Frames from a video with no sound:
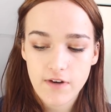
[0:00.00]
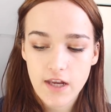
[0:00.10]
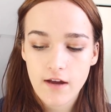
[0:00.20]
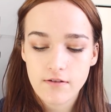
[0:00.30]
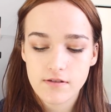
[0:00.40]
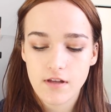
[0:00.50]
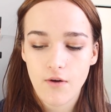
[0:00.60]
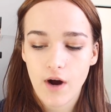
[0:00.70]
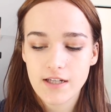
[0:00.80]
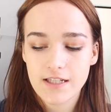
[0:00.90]
videos.
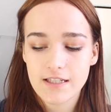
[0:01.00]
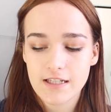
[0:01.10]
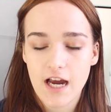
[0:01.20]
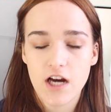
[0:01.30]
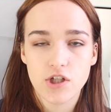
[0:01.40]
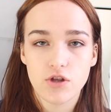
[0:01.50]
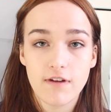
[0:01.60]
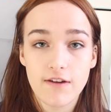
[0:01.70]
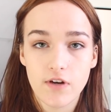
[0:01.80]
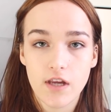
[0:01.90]
So I did attach
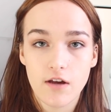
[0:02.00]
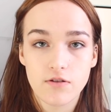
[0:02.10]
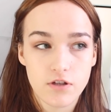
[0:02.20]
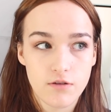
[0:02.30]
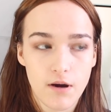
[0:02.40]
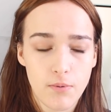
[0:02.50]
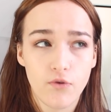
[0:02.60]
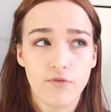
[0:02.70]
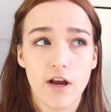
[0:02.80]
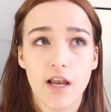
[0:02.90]
3 videos to my
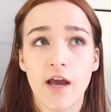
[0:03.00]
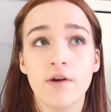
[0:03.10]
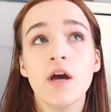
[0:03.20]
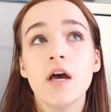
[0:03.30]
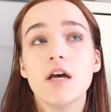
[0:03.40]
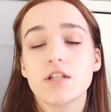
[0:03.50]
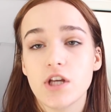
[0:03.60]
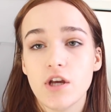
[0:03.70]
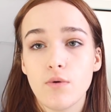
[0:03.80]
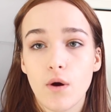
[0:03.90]
portfolio,
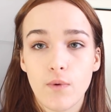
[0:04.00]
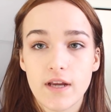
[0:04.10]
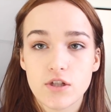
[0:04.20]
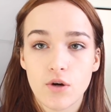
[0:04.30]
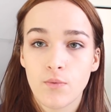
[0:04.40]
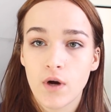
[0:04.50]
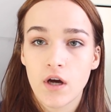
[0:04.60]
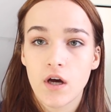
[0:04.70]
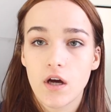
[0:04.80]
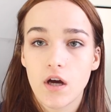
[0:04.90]
2 which
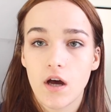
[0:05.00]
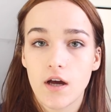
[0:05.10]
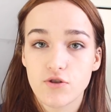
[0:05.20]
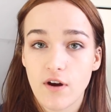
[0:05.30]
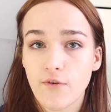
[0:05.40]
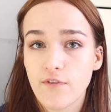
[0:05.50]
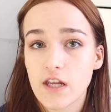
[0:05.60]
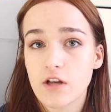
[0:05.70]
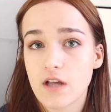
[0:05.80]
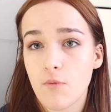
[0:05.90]
were travel
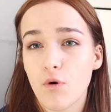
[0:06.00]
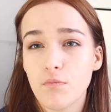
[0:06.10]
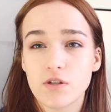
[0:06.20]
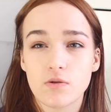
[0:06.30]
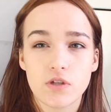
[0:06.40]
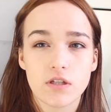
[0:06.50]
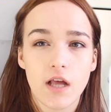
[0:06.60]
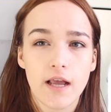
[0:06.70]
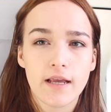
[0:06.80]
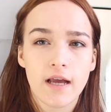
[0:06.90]
videos and 1 which was just
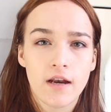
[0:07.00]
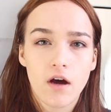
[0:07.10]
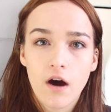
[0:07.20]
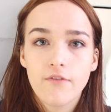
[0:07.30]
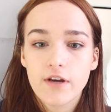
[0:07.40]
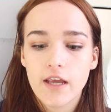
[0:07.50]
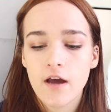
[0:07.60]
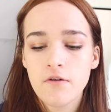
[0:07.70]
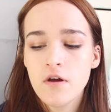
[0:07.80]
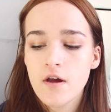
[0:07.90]
like an art
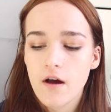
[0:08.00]
video.